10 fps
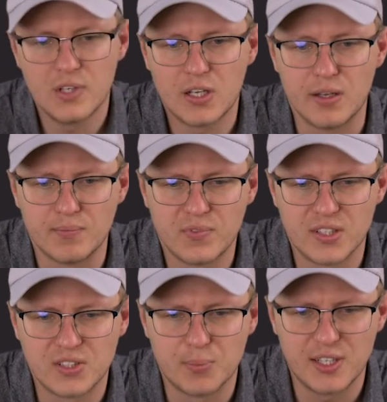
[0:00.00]
Yeah,
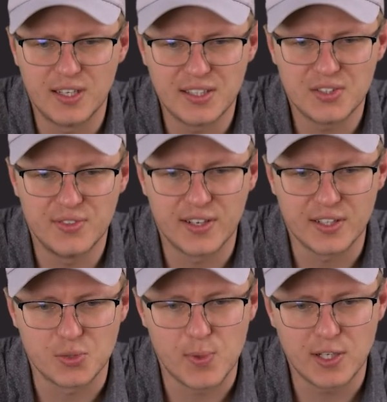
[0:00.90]
it's a bit less than I
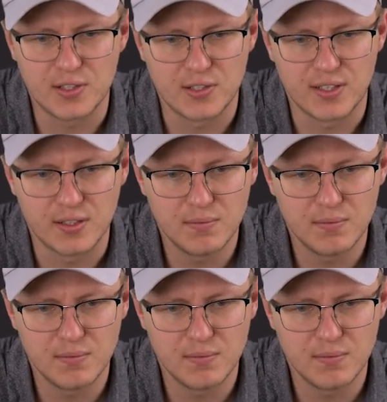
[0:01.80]
expected, eh?